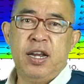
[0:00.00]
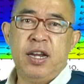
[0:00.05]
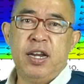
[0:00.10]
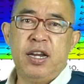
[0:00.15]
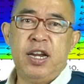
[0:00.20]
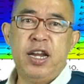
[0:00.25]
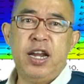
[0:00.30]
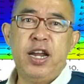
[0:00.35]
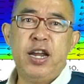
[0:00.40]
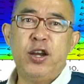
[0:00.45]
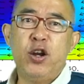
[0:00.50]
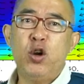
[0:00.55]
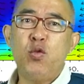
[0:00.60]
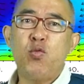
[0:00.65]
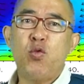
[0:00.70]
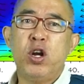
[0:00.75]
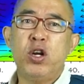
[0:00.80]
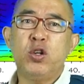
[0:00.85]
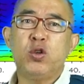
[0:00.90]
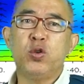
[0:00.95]
They don't
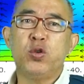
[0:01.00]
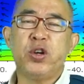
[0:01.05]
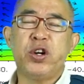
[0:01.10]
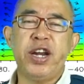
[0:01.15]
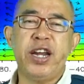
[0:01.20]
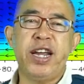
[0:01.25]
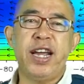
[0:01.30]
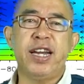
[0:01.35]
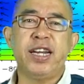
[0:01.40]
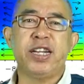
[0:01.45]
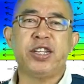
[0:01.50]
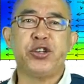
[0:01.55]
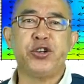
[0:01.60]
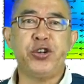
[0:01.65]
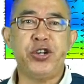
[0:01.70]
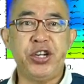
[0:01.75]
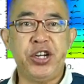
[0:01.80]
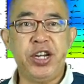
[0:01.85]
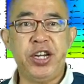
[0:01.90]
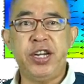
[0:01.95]
want to create a
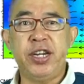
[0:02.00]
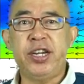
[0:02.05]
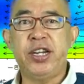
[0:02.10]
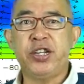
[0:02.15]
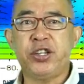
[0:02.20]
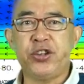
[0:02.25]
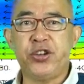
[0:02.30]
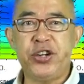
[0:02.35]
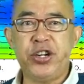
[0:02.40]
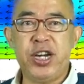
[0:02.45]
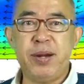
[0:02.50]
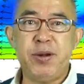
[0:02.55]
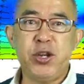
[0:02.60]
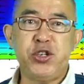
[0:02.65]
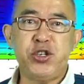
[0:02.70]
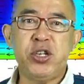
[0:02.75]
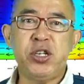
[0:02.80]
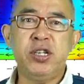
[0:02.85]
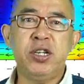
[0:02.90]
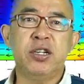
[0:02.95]
3D, three
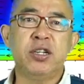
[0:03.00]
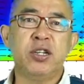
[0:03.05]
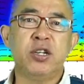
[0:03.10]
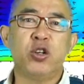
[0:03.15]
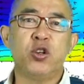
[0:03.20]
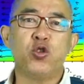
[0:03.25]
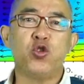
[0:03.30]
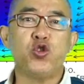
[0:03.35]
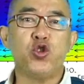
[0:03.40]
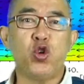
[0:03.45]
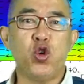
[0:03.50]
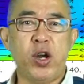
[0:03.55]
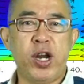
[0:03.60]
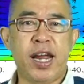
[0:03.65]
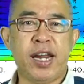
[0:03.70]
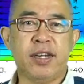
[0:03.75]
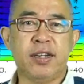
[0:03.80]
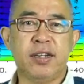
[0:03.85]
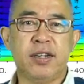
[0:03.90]
dimension to show that.